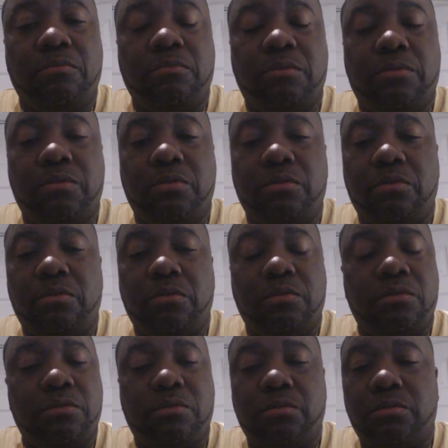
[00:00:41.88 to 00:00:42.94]

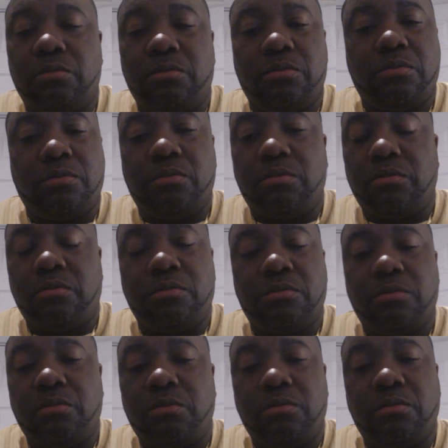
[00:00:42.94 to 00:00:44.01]

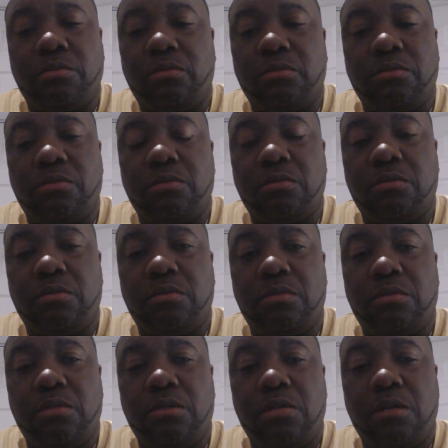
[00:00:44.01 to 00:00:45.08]

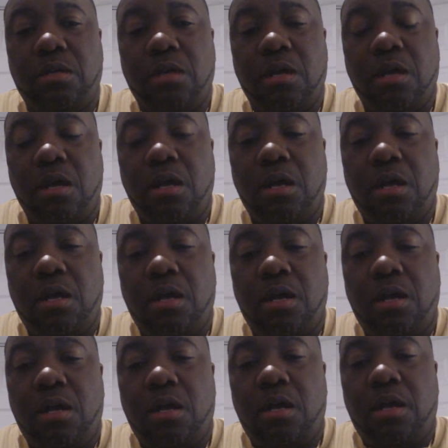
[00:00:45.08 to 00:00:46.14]

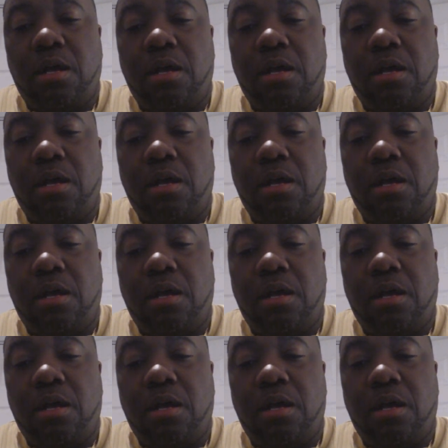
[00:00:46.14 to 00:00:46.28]
Nothing is said.